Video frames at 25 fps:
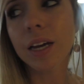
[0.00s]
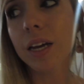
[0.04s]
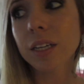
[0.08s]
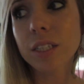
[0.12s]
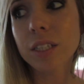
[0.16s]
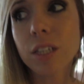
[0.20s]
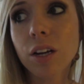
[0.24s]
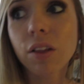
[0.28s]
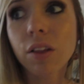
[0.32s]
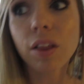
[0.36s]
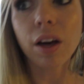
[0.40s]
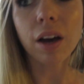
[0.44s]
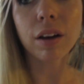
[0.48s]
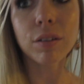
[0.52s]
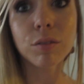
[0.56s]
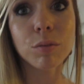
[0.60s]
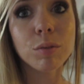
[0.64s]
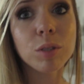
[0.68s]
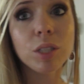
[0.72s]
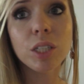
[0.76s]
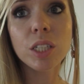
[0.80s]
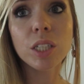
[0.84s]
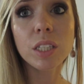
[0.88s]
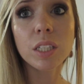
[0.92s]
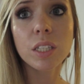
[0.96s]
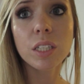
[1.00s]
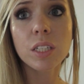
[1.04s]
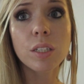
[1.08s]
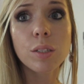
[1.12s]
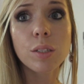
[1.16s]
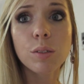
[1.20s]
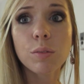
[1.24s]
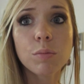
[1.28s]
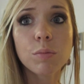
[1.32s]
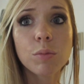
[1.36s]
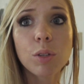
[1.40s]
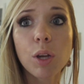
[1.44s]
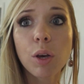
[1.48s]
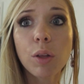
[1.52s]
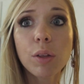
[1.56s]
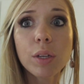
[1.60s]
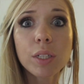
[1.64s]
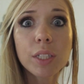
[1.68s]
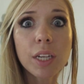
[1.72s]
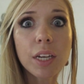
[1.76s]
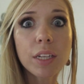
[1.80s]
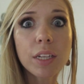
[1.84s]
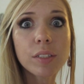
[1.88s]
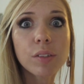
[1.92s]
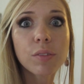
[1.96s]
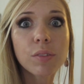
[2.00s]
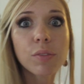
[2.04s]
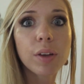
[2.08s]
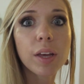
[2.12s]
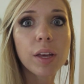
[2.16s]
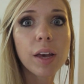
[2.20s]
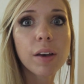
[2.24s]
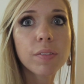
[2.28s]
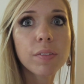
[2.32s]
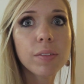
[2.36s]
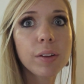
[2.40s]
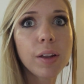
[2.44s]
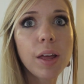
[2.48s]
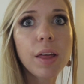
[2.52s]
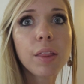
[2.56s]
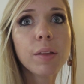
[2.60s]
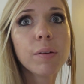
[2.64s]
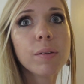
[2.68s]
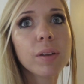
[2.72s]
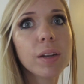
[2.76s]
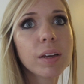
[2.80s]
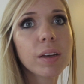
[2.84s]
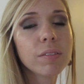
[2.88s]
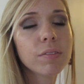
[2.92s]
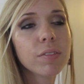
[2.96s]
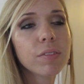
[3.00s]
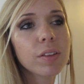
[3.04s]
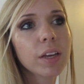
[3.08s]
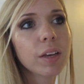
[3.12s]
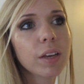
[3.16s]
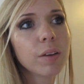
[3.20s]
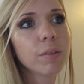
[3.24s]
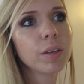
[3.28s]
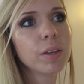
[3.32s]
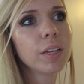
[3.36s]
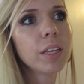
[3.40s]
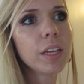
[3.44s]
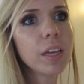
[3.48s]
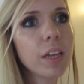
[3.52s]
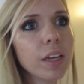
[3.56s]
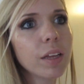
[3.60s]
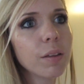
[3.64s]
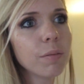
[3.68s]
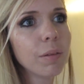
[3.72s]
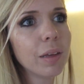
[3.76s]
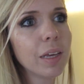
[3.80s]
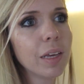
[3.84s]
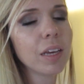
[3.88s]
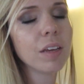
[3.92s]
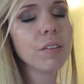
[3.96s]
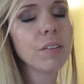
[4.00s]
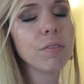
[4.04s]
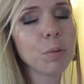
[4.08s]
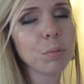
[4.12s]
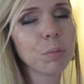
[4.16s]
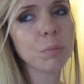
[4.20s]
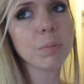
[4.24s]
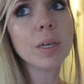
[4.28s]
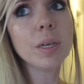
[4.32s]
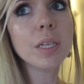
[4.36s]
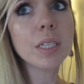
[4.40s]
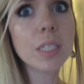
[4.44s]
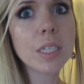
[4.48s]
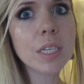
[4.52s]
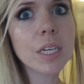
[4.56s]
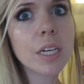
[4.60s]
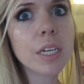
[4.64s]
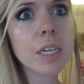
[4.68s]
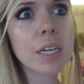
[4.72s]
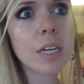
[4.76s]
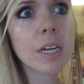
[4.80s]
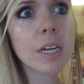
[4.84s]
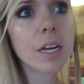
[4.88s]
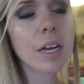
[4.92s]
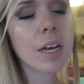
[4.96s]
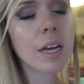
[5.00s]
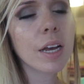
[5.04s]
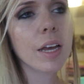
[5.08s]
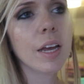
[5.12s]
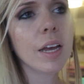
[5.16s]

because our lives would just totally change if we have another one. I feel like we'd get be even busier.